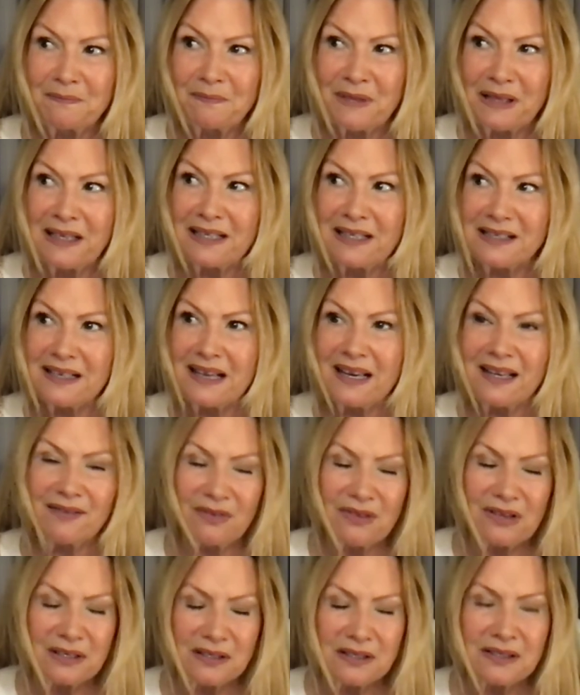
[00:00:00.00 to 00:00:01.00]

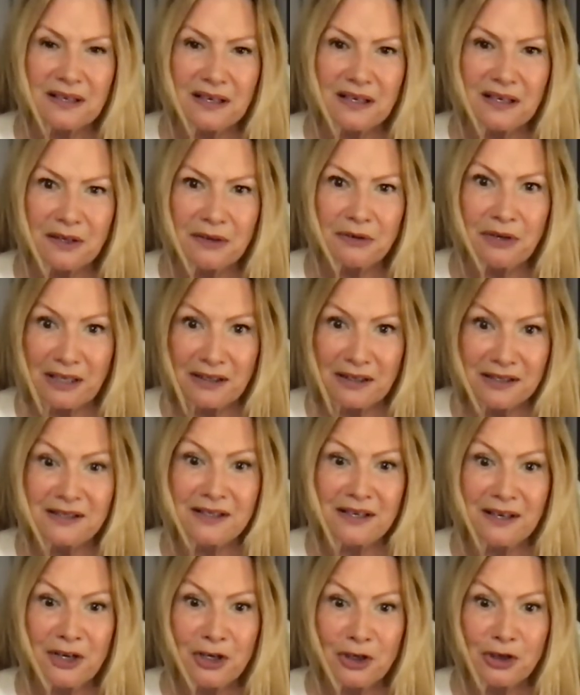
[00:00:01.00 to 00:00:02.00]
this, and let's
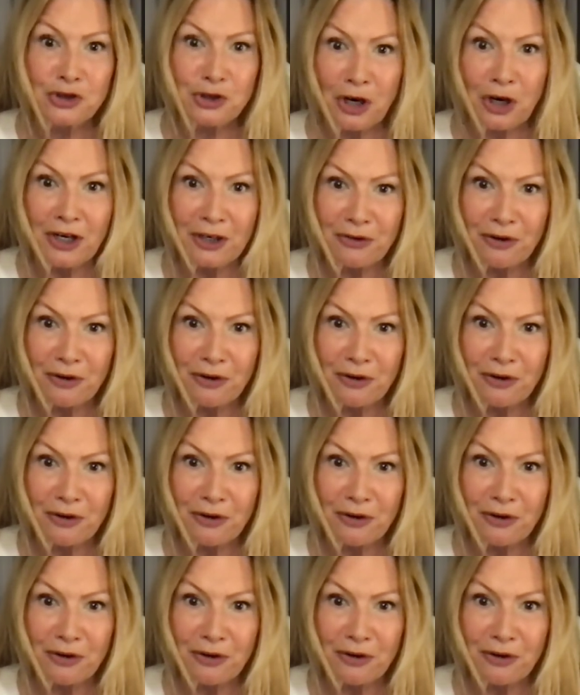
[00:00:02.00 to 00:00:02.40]
start